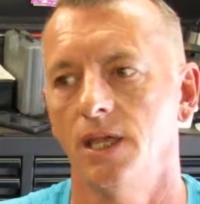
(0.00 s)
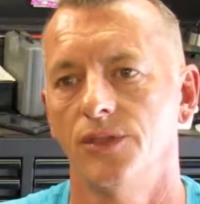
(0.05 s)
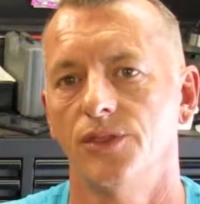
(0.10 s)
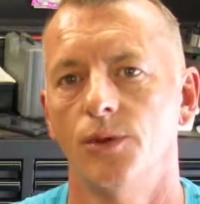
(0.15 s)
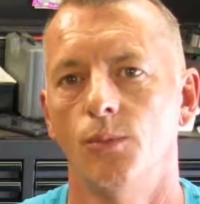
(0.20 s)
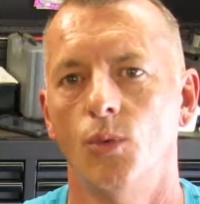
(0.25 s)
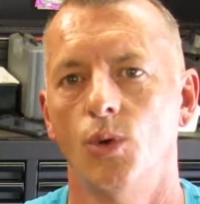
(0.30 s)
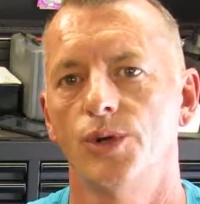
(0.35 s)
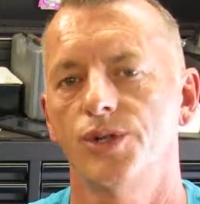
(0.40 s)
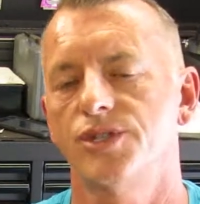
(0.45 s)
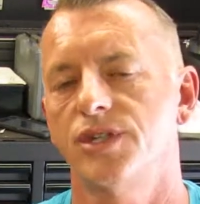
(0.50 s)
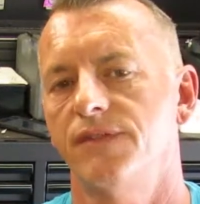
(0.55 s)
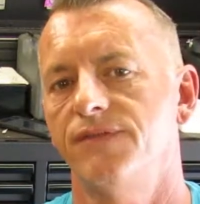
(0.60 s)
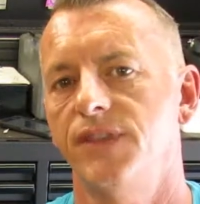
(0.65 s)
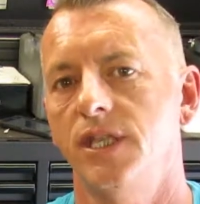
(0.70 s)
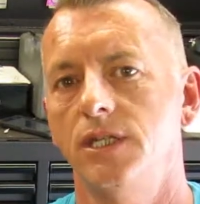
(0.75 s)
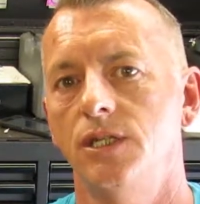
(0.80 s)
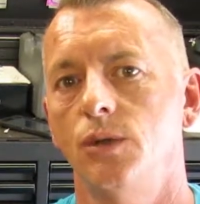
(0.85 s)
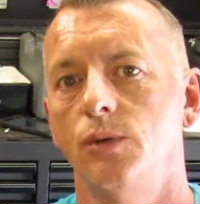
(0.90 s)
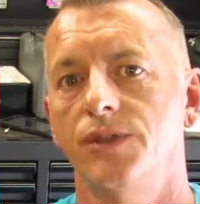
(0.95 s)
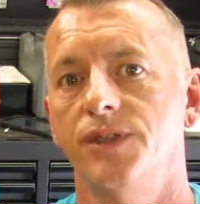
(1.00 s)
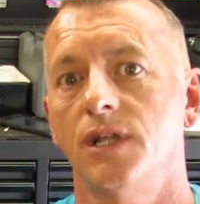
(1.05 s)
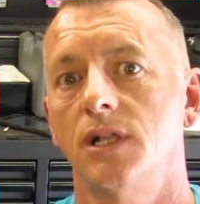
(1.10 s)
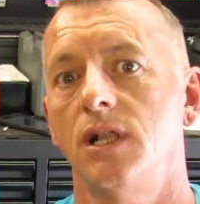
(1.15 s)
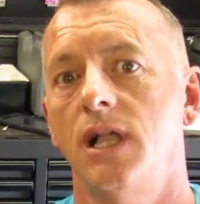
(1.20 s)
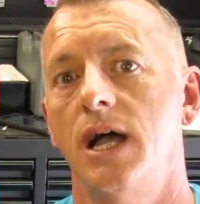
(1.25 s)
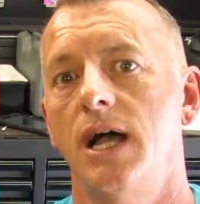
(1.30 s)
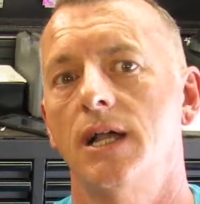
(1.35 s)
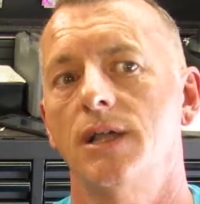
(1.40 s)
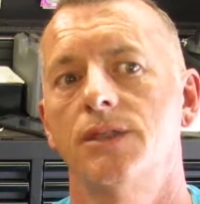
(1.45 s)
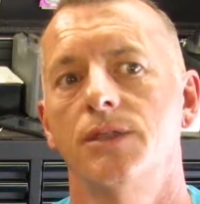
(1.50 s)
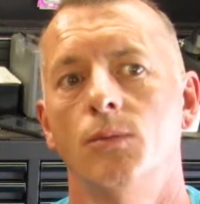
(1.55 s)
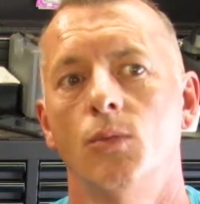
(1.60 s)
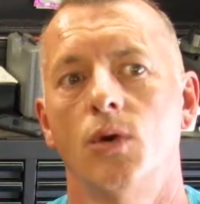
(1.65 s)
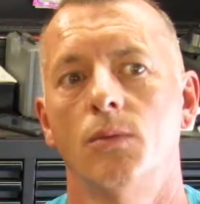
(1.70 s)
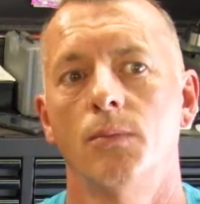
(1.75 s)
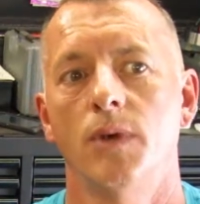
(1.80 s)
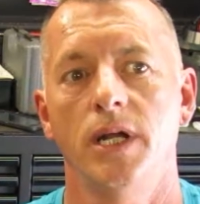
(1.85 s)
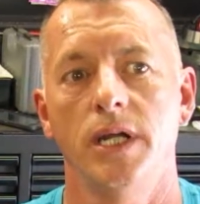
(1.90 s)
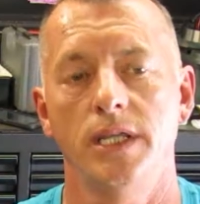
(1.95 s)
The more stuff they do with a Glock, the
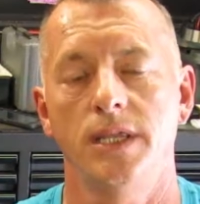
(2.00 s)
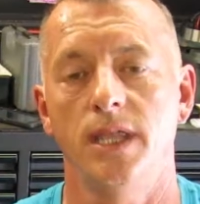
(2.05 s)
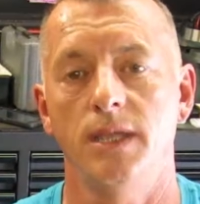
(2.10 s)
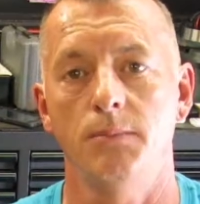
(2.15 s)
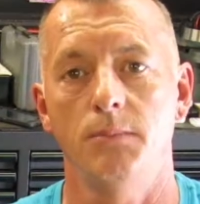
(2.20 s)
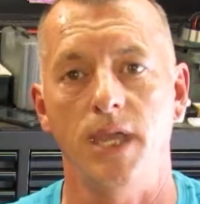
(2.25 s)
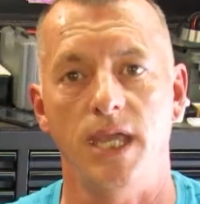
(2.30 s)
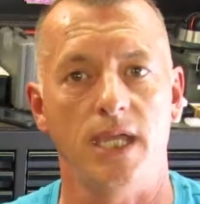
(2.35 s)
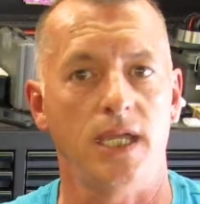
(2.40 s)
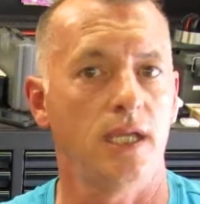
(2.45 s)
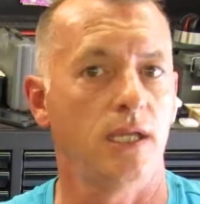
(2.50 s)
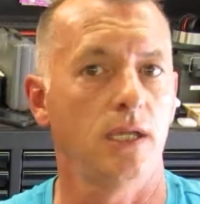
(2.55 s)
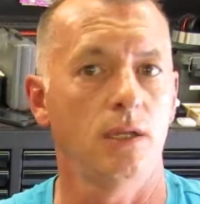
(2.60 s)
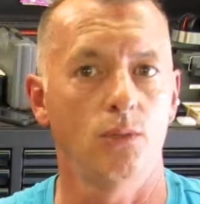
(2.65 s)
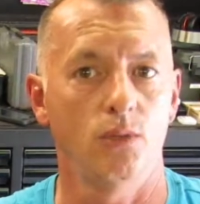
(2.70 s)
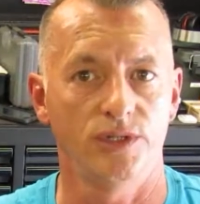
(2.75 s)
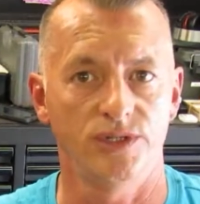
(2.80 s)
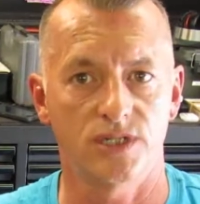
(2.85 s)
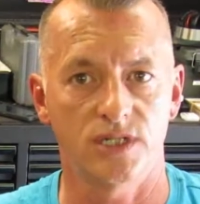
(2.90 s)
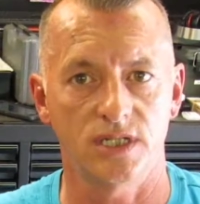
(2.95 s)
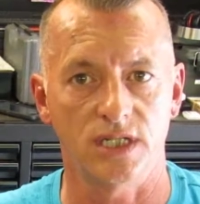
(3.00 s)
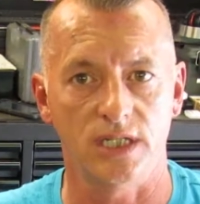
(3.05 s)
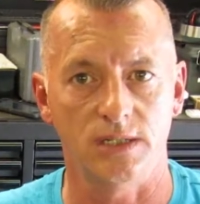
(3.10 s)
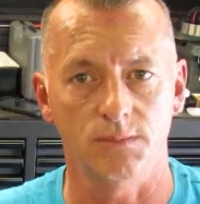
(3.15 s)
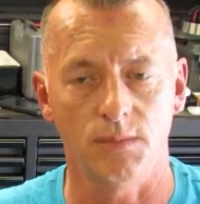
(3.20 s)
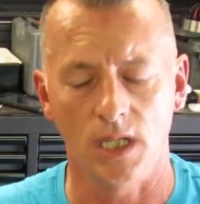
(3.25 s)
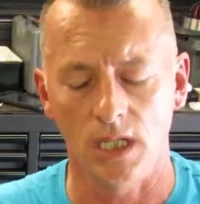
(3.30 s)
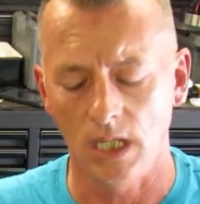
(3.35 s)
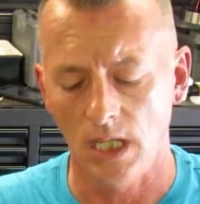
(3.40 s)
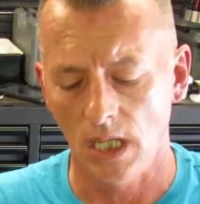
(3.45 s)
more money they make, it would seem.